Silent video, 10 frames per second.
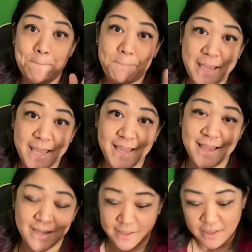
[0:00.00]

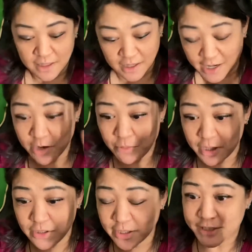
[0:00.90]
Bing! I don't
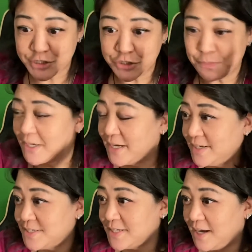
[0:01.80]
want to look at you because